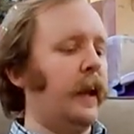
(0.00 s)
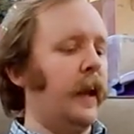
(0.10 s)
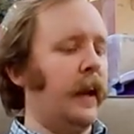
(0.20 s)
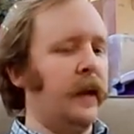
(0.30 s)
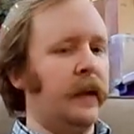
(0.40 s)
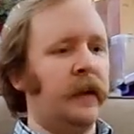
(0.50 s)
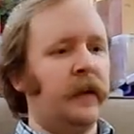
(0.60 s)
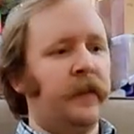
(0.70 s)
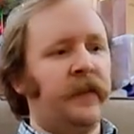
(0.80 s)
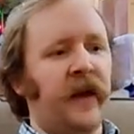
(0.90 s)
and
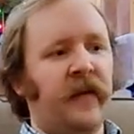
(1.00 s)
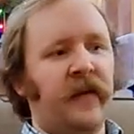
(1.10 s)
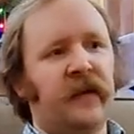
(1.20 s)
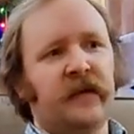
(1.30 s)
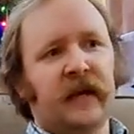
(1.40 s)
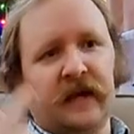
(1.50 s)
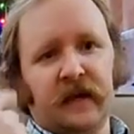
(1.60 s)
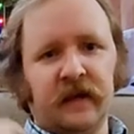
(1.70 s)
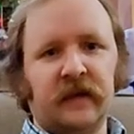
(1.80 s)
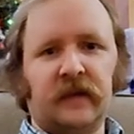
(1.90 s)
then there's kind of
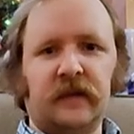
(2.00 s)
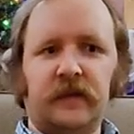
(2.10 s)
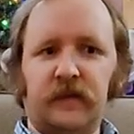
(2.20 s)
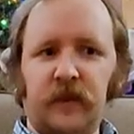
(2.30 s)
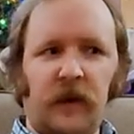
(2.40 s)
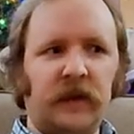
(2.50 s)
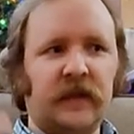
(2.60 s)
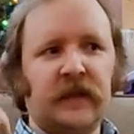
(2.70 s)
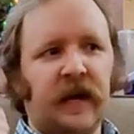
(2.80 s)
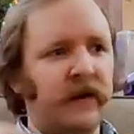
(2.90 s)
this
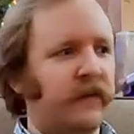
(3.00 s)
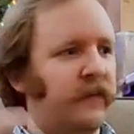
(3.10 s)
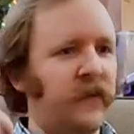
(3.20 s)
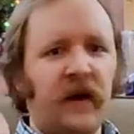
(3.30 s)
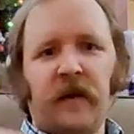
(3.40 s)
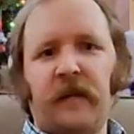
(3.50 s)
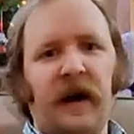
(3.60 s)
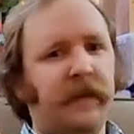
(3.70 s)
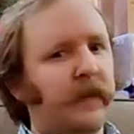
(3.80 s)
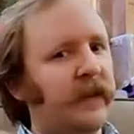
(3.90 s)
almost kind of
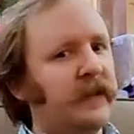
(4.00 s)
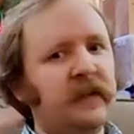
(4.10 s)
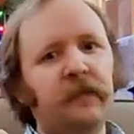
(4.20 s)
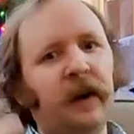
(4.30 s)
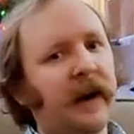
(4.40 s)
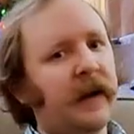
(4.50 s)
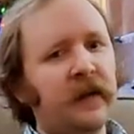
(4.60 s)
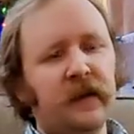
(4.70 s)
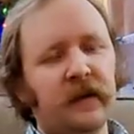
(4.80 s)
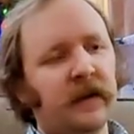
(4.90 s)
pepperminty
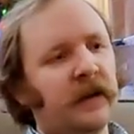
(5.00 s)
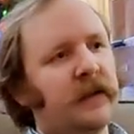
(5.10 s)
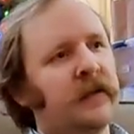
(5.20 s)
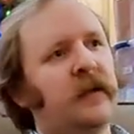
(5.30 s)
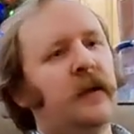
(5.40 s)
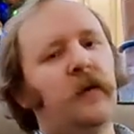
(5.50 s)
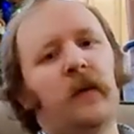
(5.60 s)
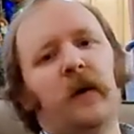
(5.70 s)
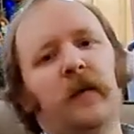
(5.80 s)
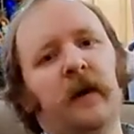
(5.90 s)
bite to the
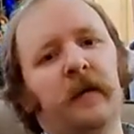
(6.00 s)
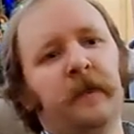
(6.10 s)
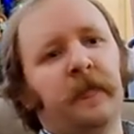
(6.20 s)
aroma,